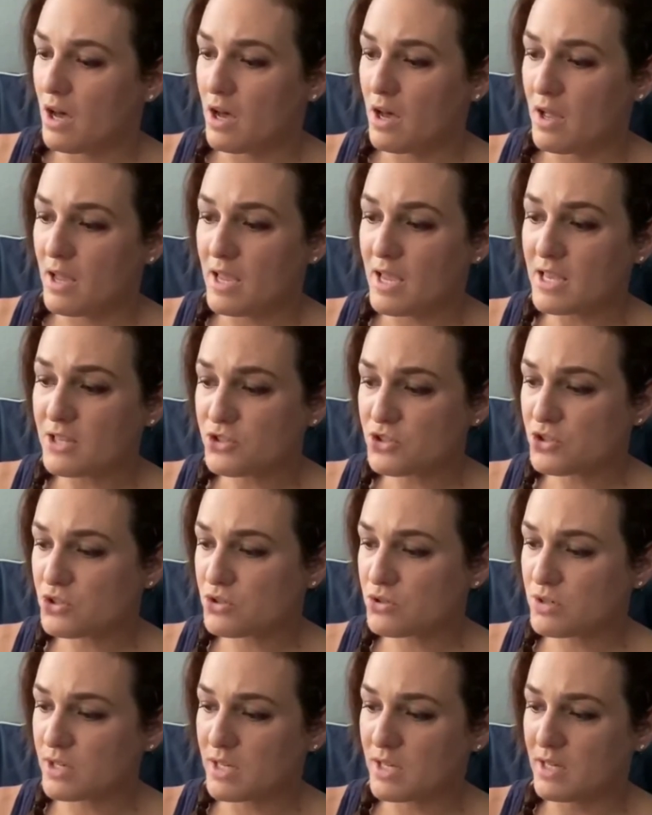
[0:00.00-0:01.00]

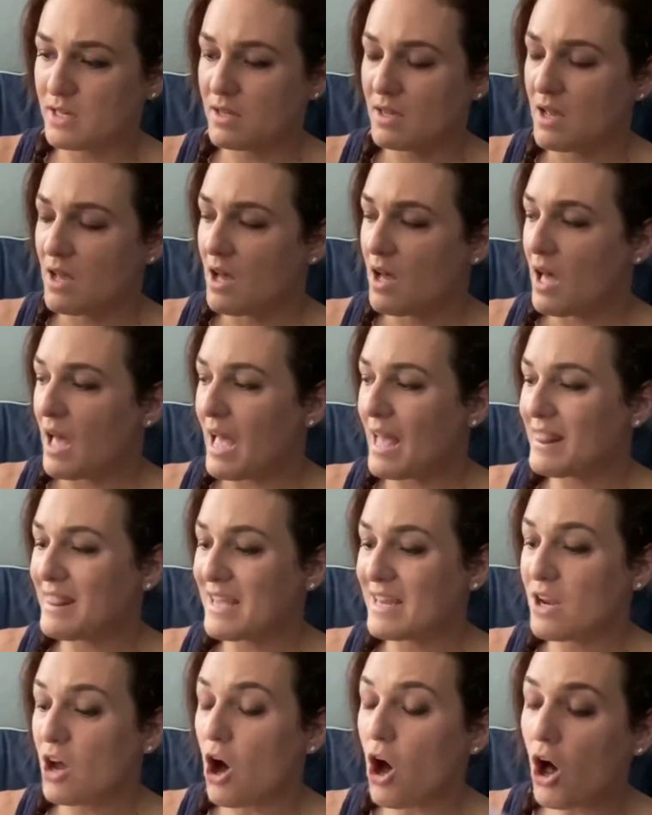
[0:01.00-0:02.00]
history, and
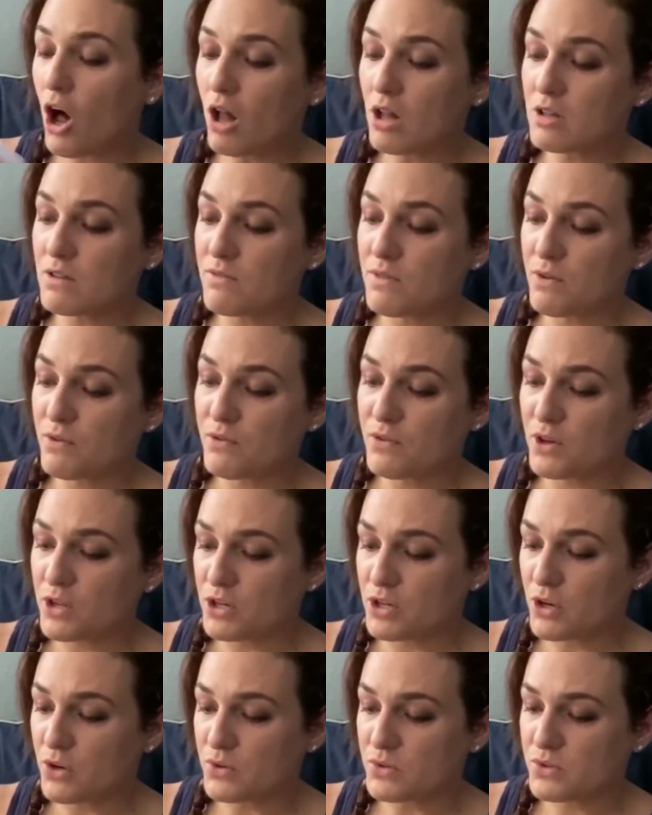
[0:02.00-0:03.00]
then all of the
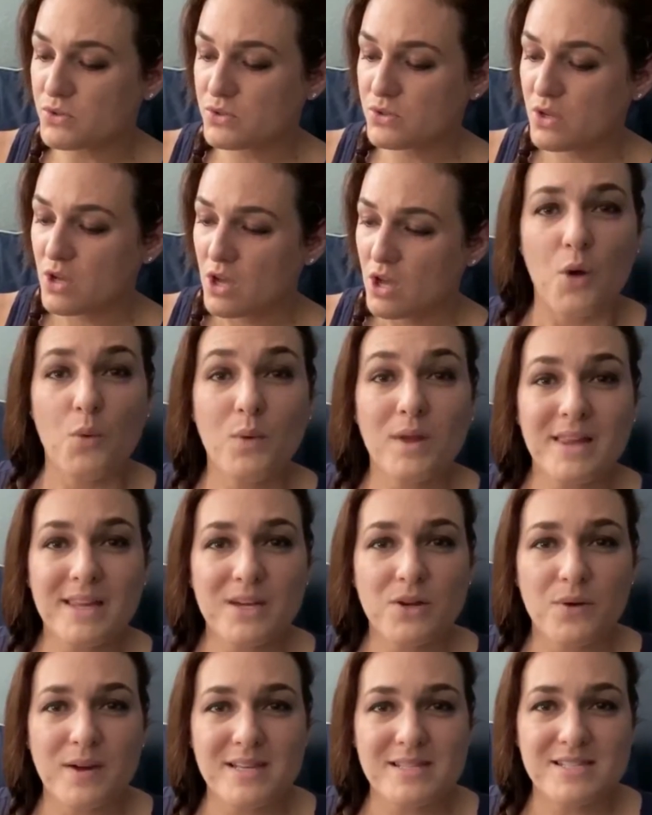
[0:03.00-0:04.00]
footnotes. A really
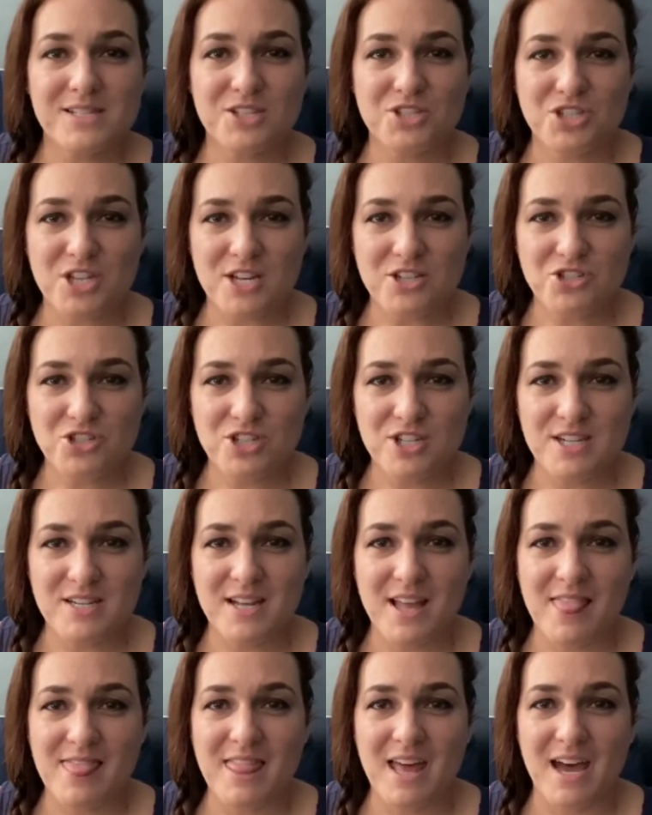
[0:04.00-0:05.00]
great
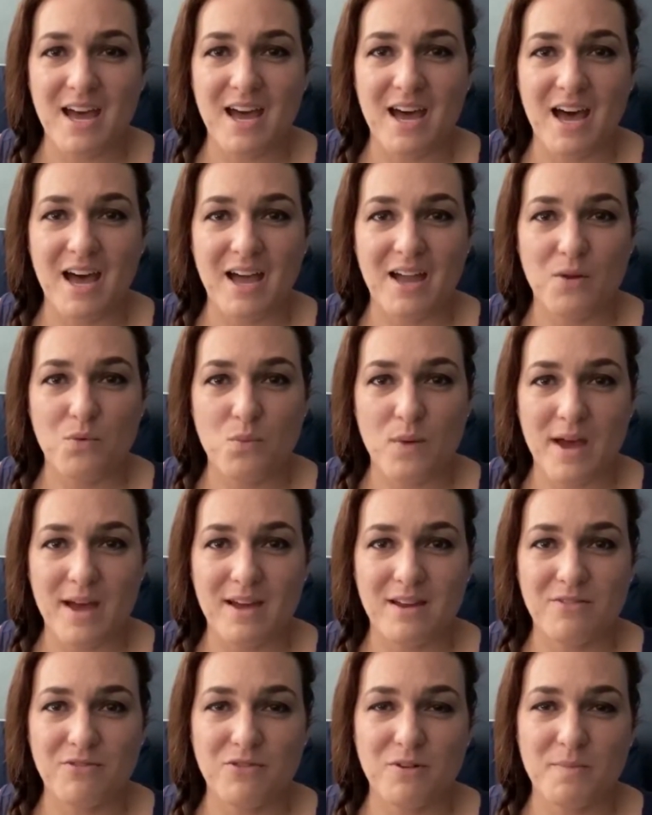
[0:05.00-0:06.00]
suggestion that I
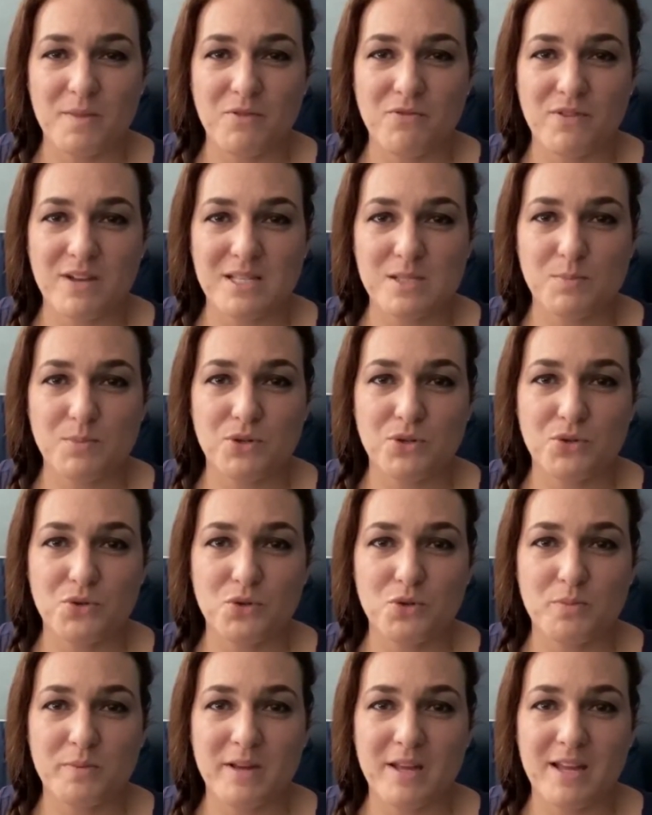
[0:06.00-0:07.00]
read from the Facebook
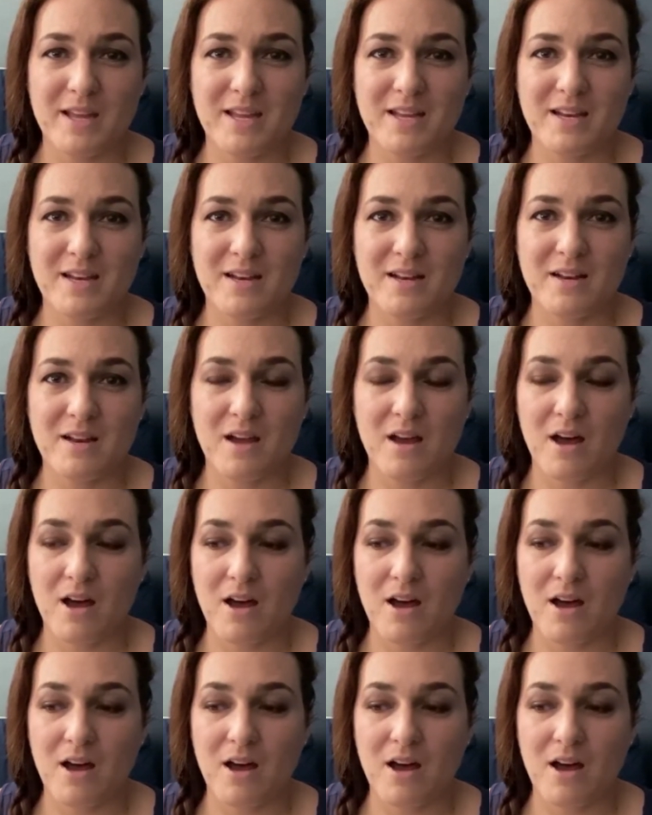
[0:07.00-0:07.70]
group in